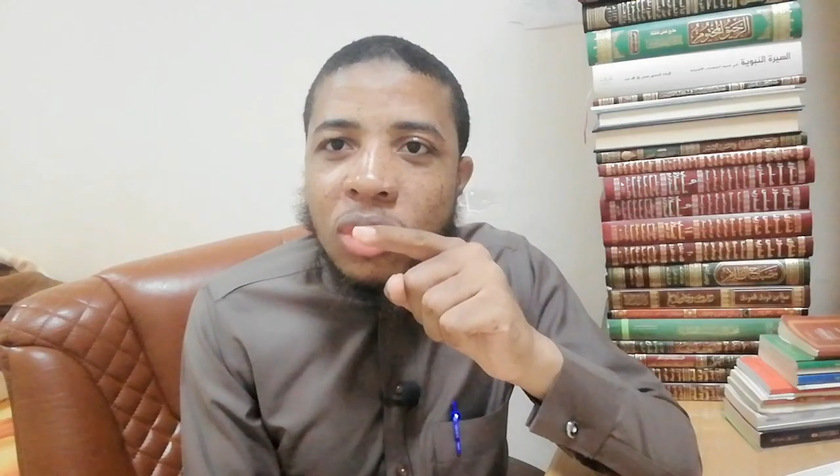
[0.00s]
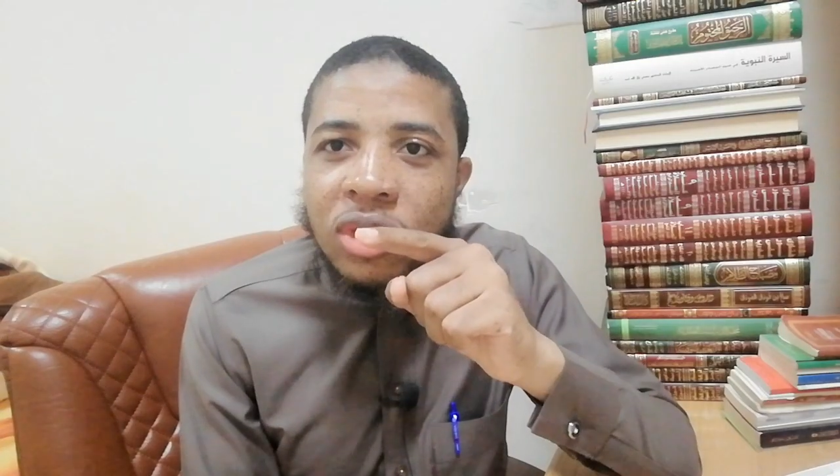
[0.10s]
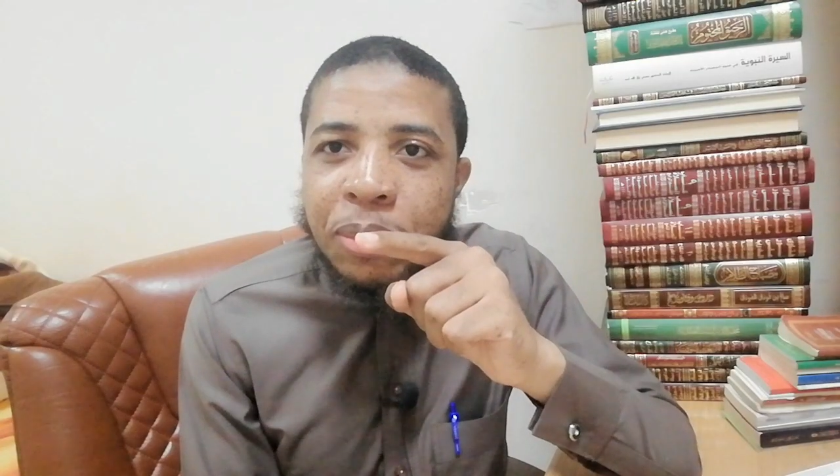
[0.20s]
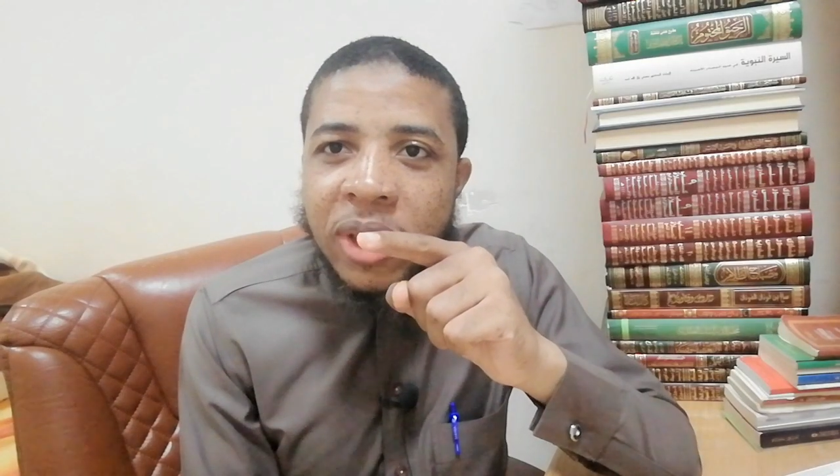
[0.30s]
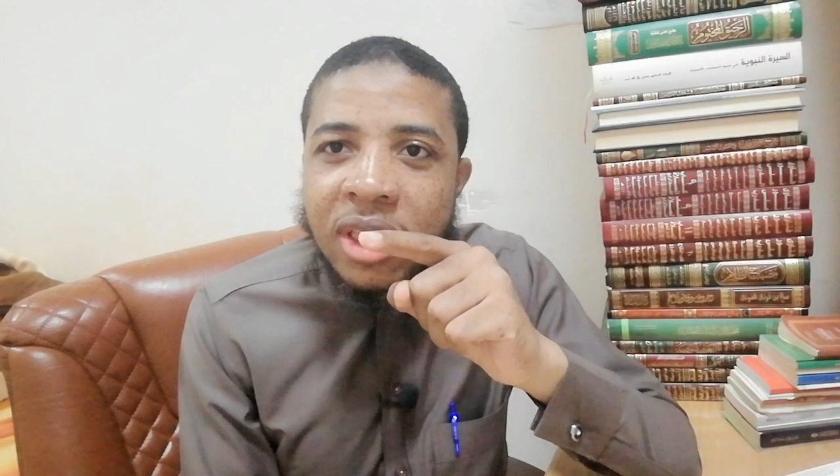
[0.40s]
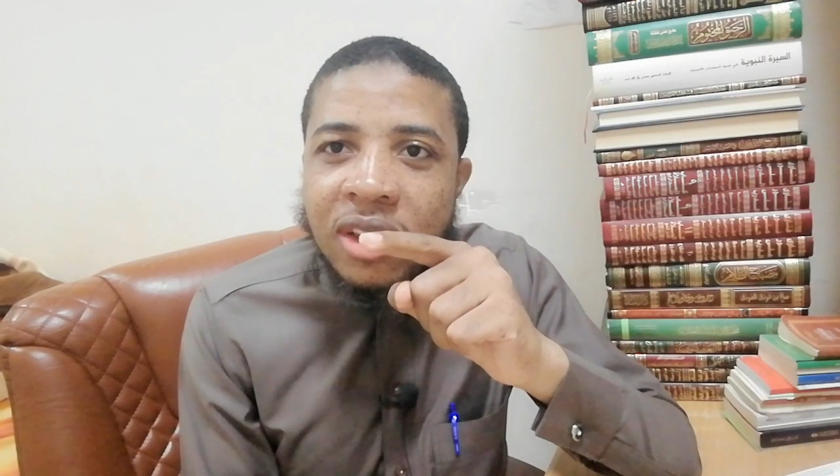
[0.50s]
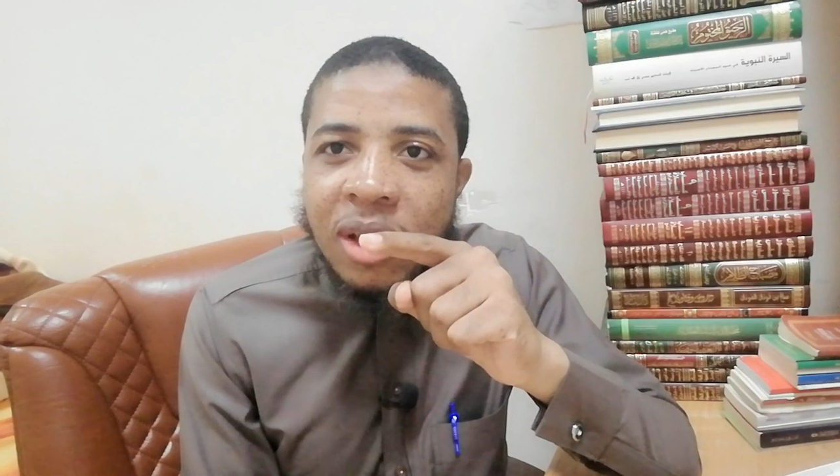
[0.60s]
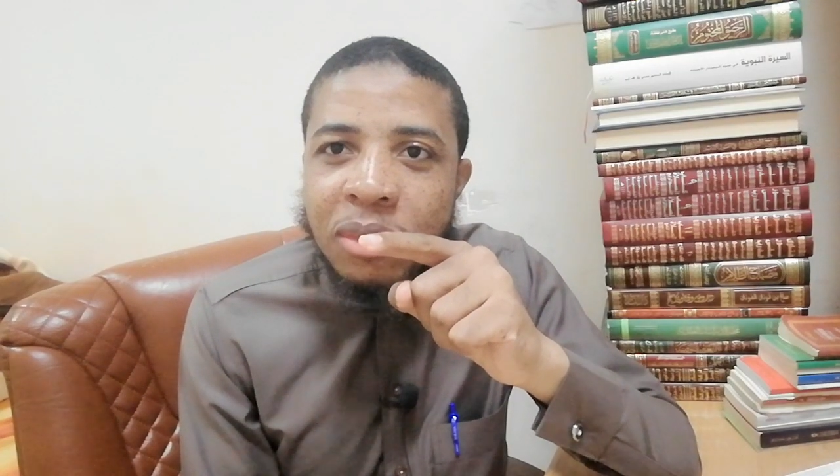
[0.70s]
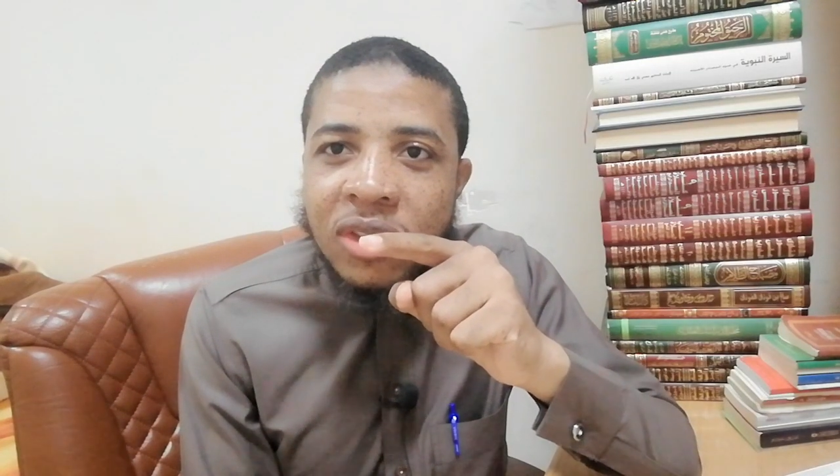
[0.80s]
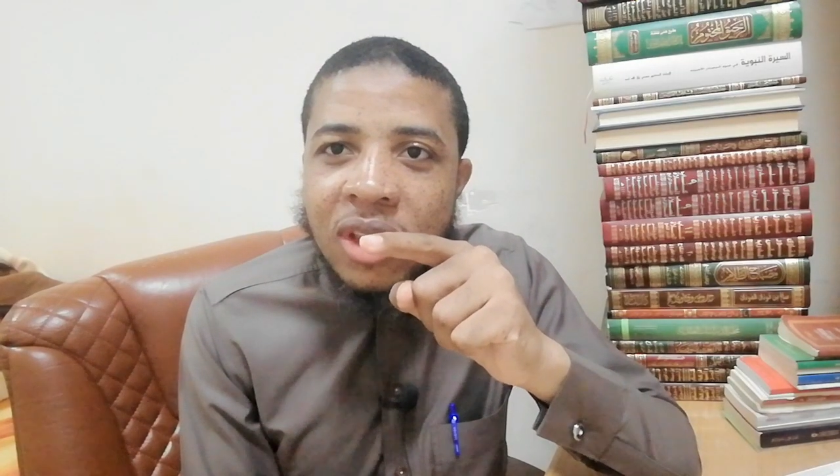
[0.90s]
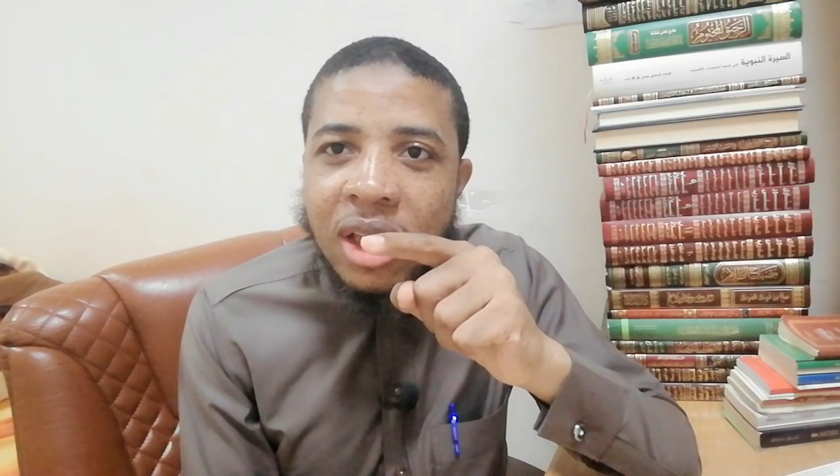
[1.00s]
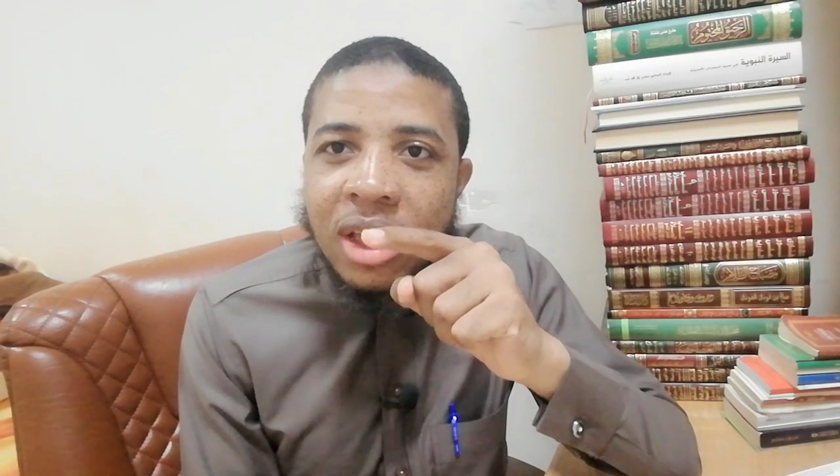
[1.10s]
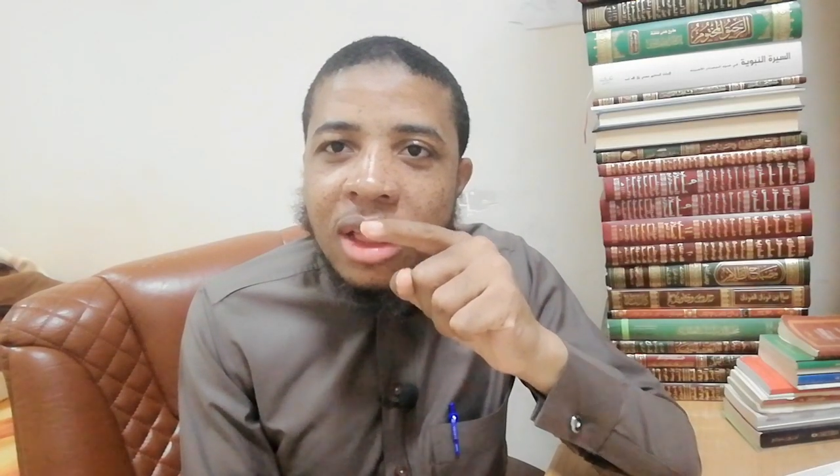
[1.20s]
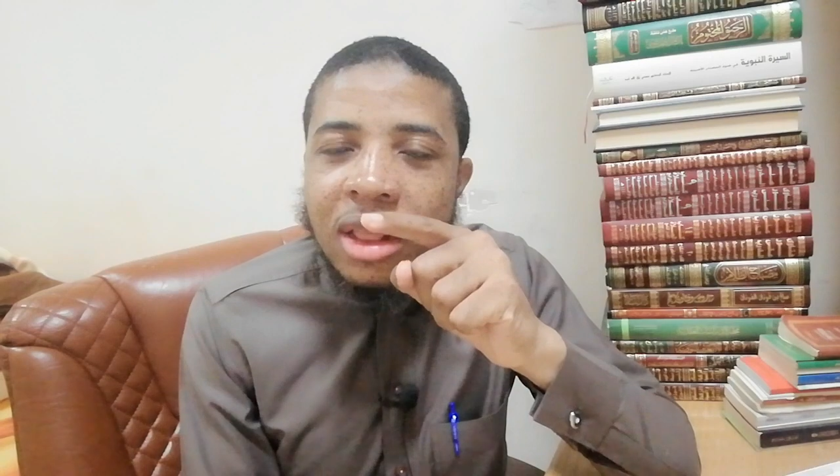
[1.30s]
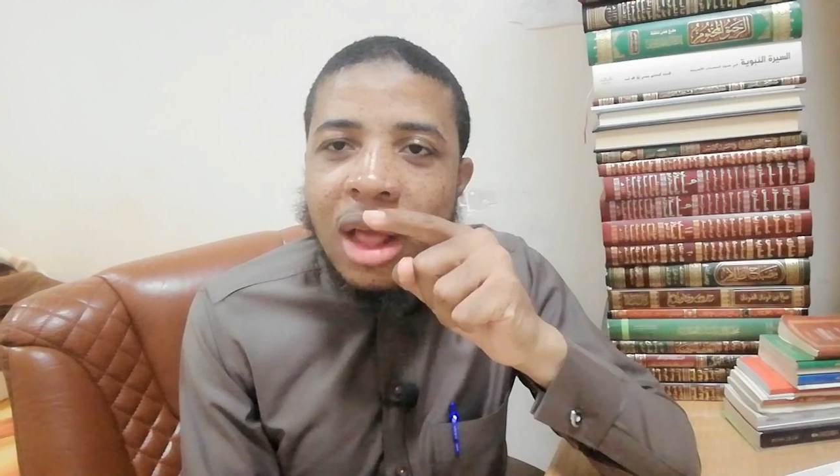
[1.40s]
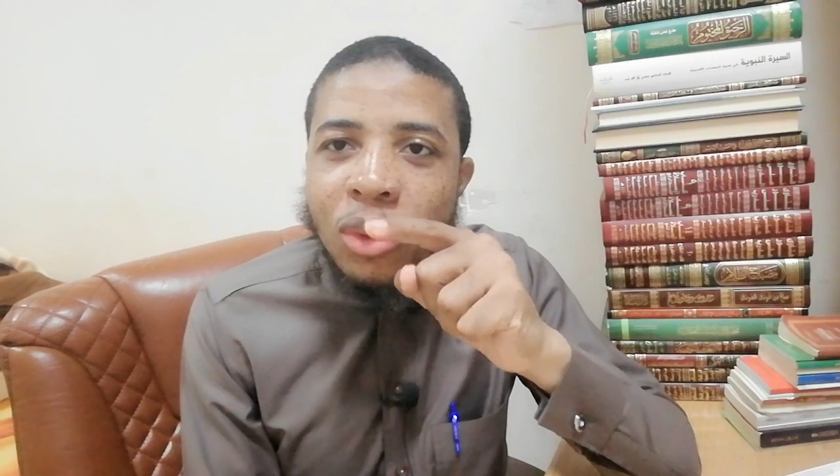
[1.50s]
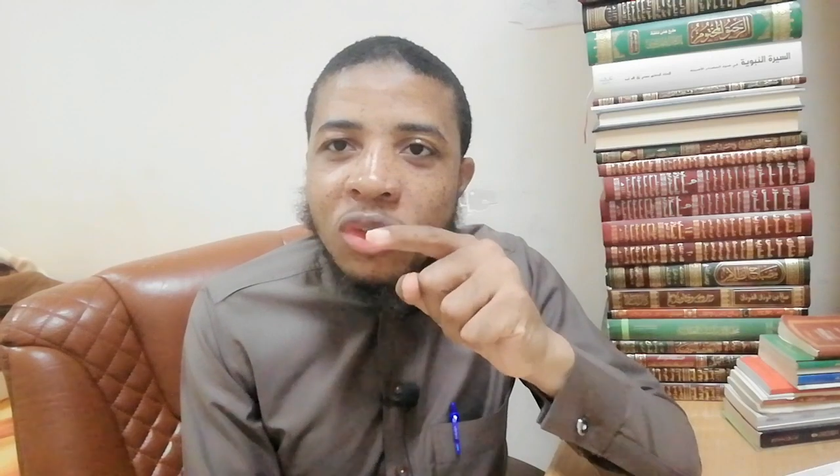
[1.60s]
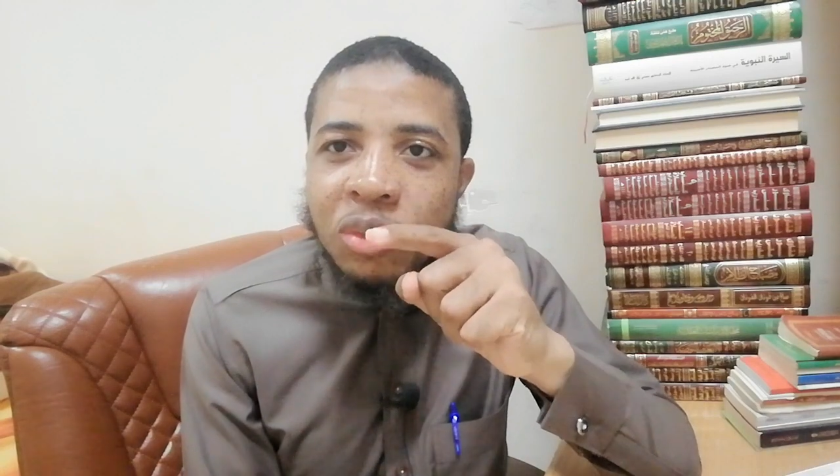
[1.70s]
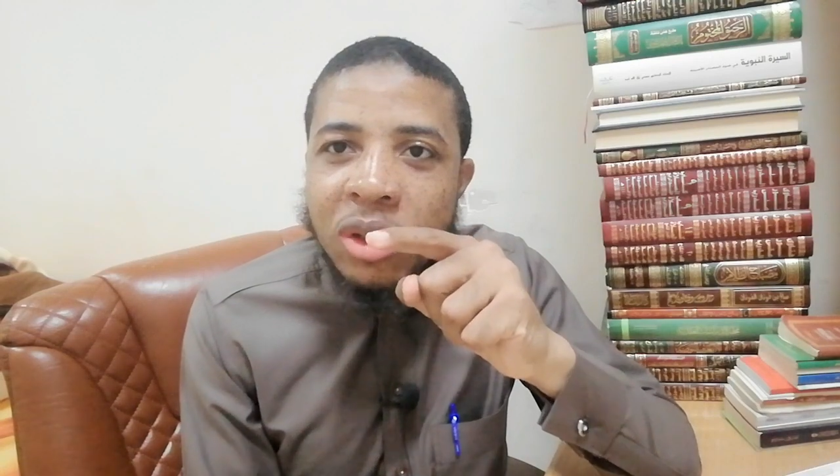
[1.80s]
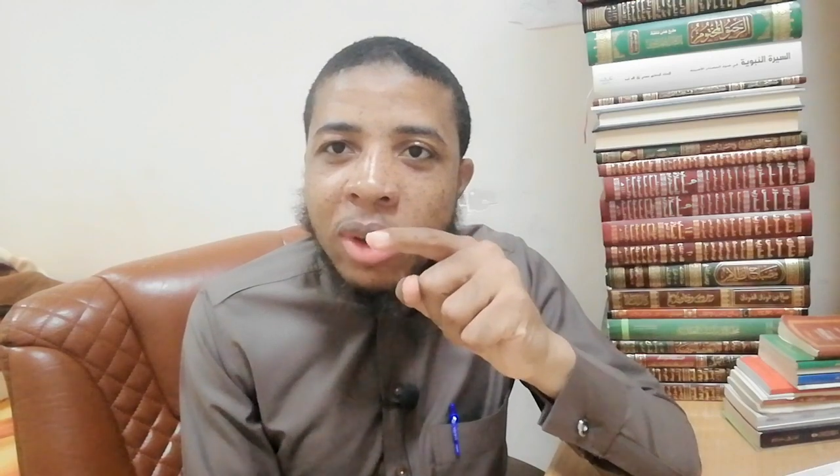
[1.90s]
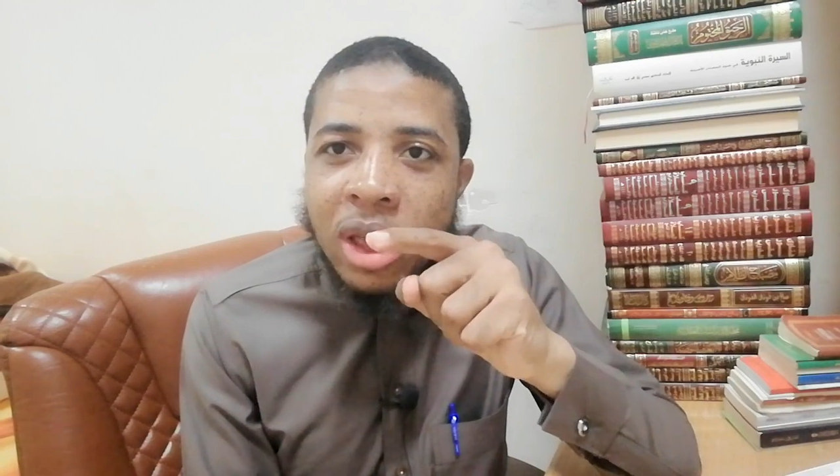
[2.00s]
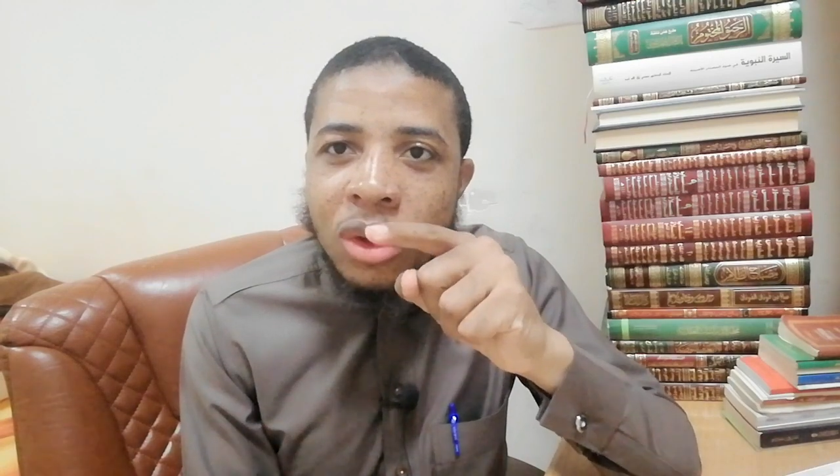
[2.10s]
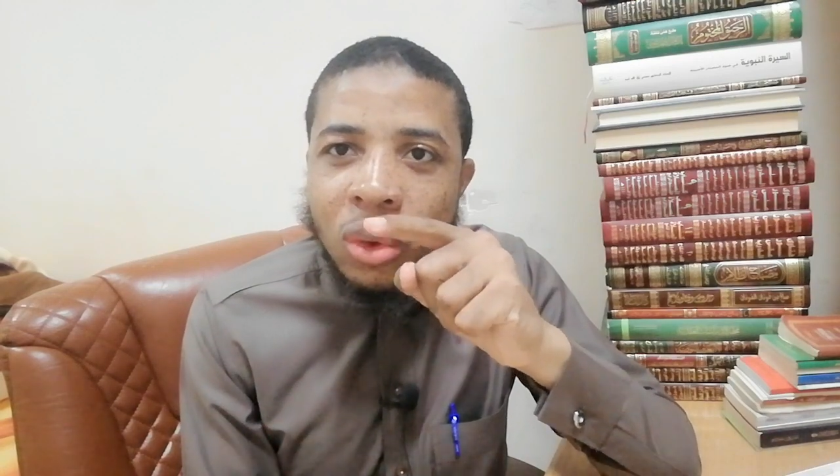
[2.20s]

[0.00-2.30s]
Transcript: not repeat the same mistake that was made by